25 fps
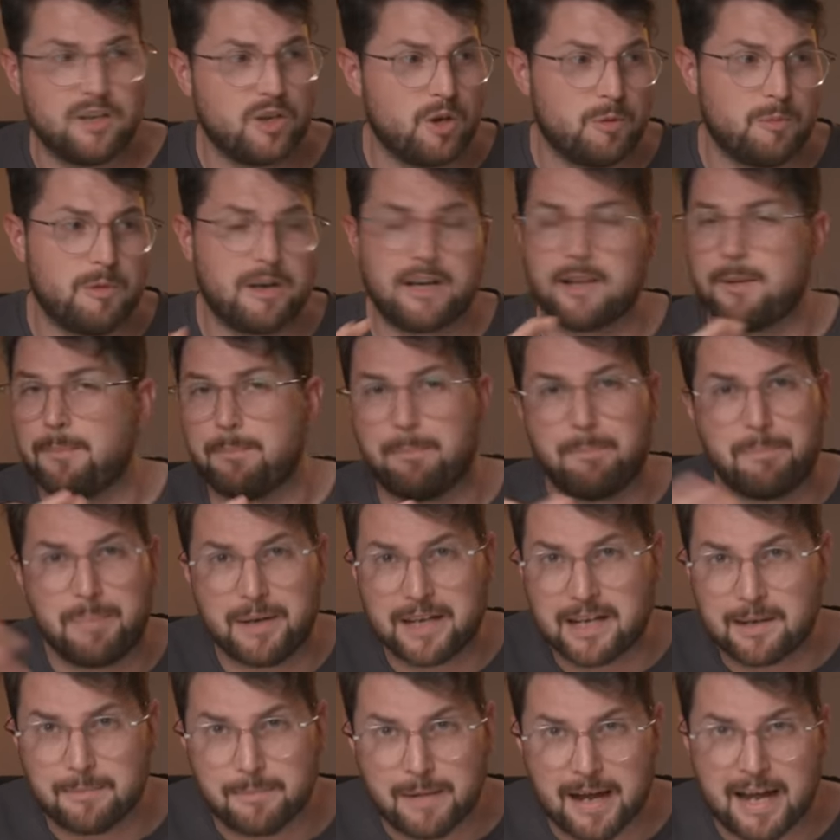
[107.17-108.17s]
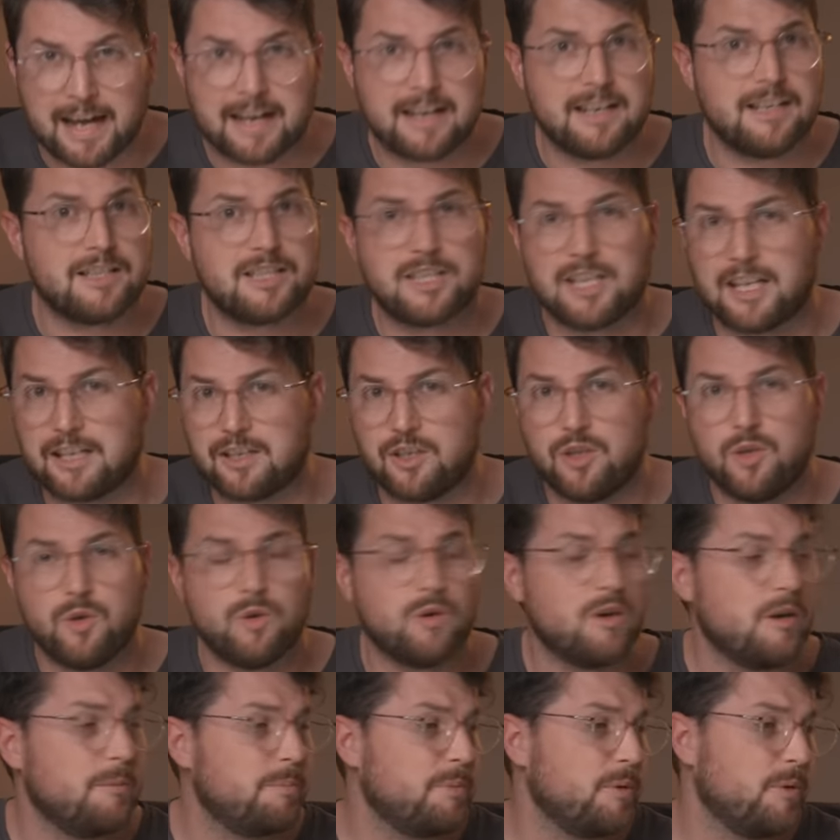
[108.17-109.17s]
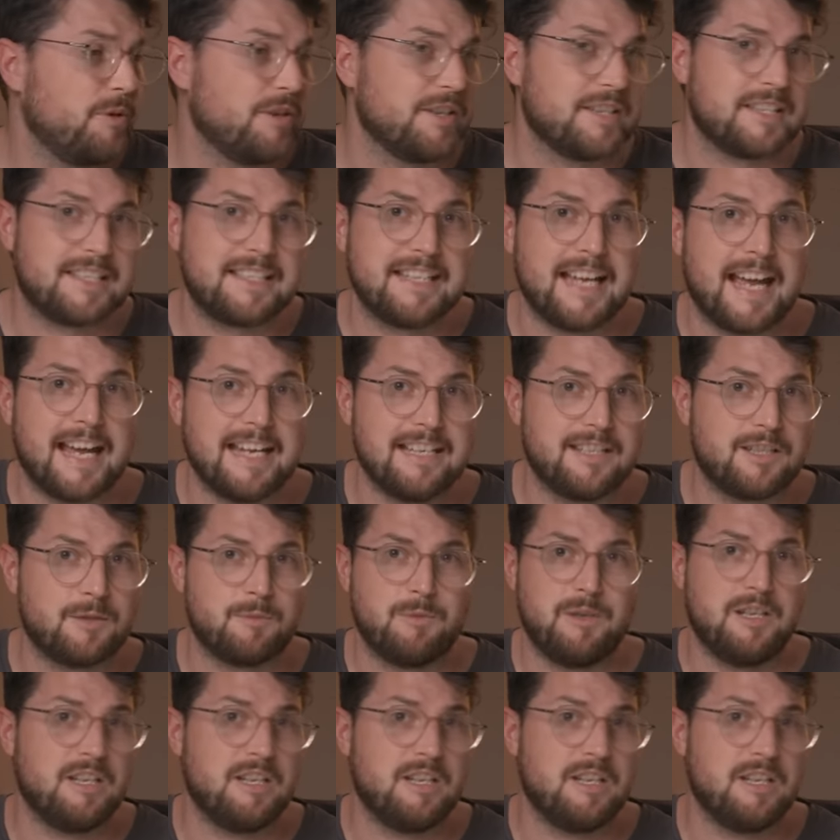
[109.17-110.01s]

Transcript: not one of the bigger markets like Europe or the States,